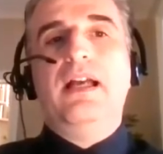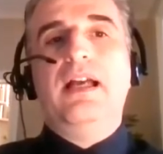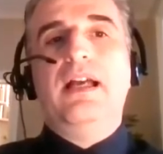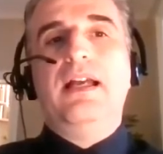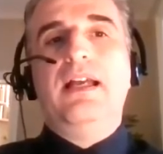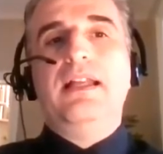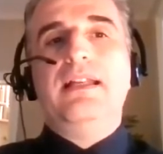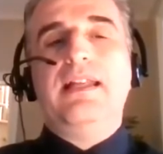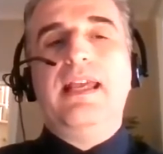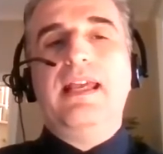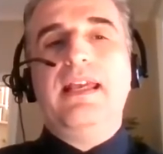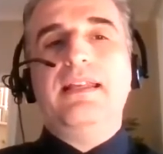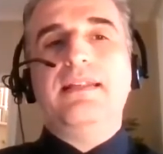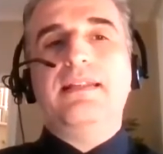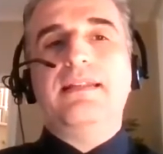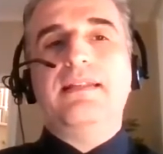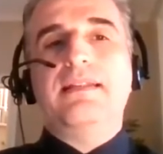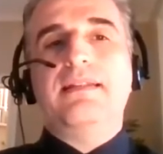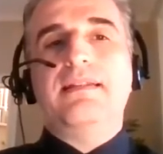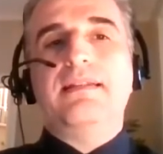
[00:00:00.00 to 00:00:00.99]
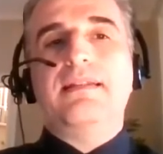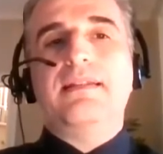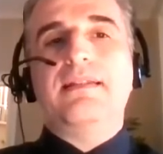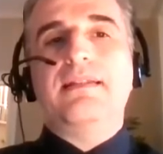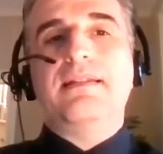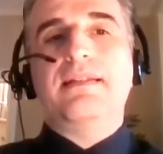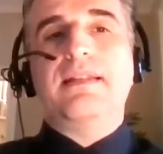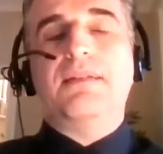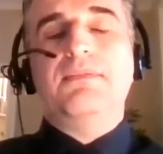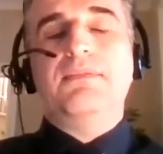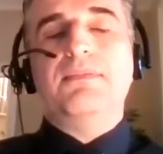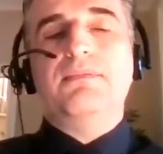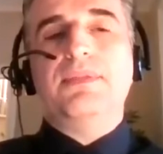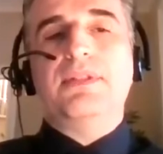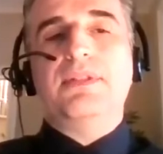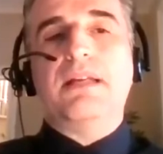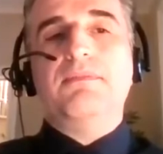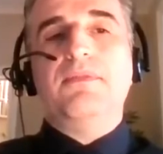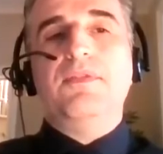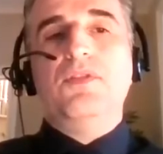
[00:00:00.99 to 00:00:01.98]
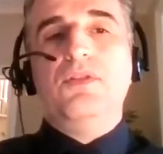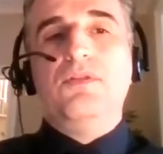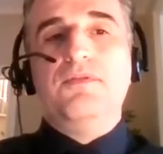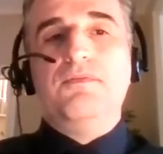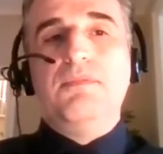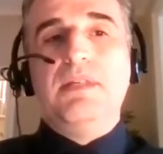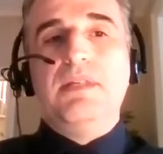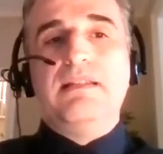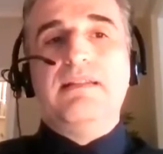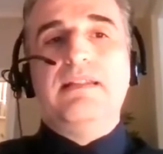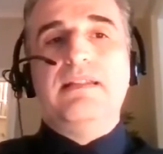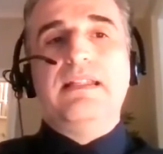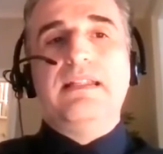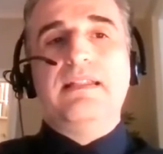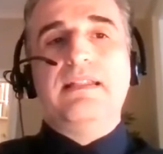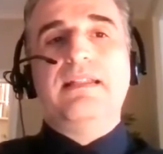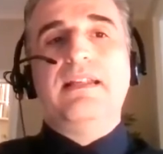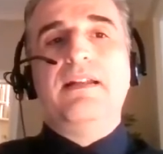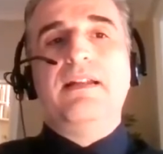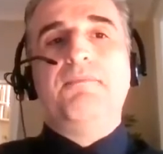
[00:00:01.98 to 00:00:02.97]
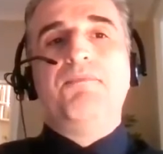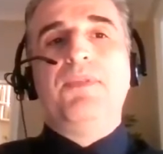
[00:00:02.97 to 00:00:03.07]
In case some of you have missed this,